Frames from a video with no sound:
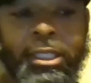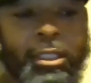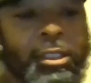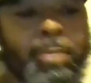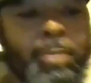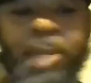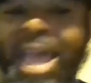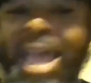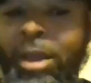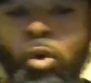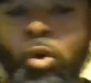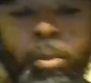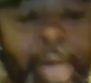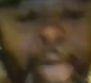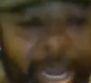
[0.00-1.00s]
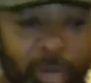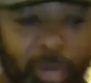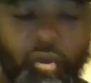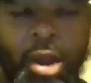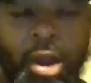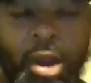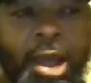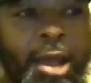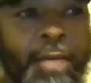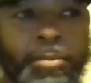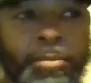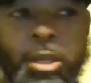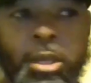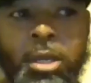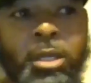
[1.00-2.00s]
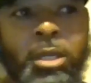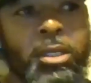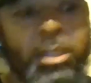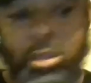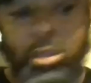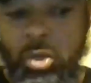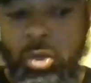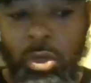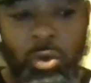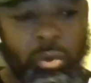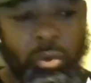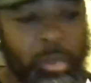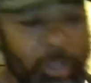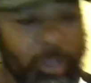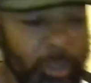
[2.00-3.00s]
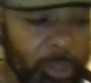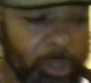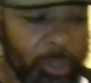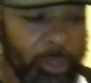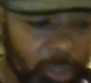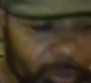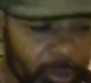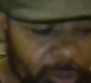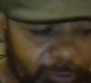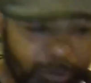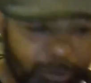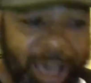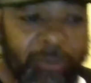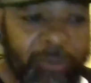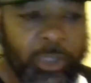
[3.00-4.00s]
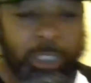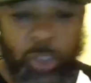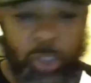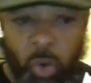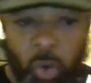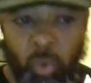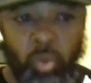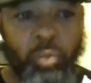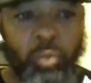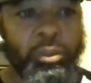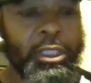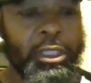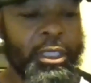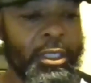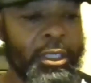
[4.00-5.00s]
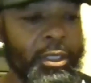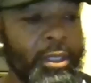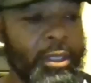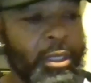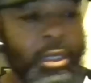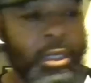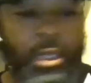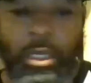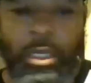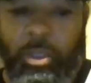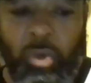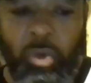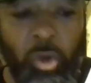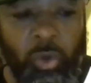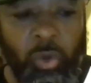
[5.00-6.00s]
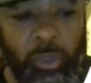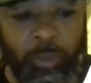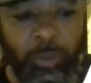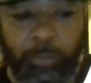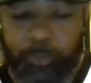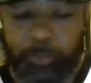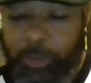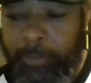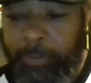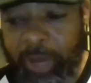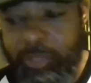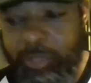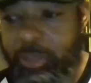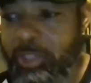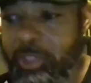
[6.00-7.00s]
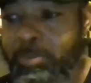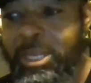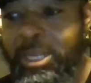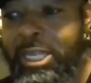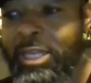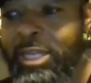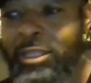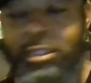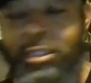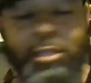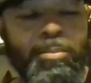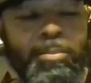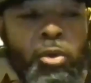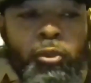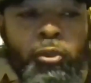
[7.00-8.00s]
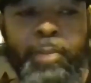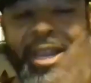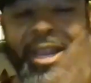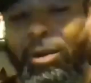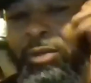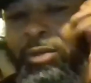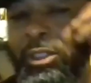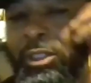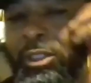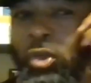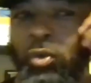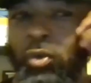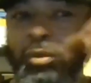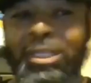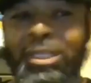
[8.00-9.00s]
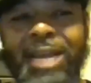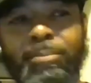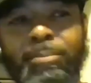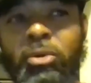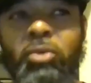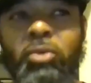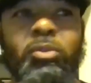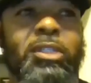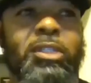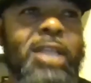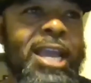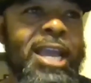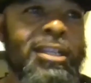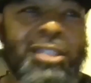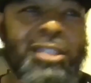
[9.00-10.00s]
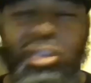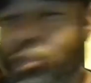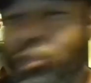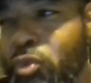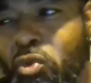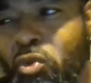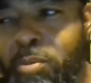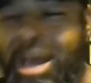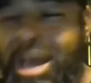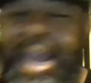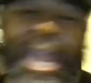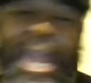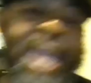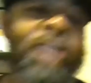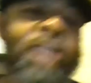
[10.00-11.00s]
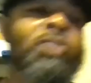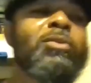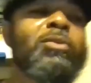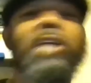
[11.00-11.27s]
to Black on Black crime, the fatherless homes, and the mothers being both parents. So that book was like just fueled by anger with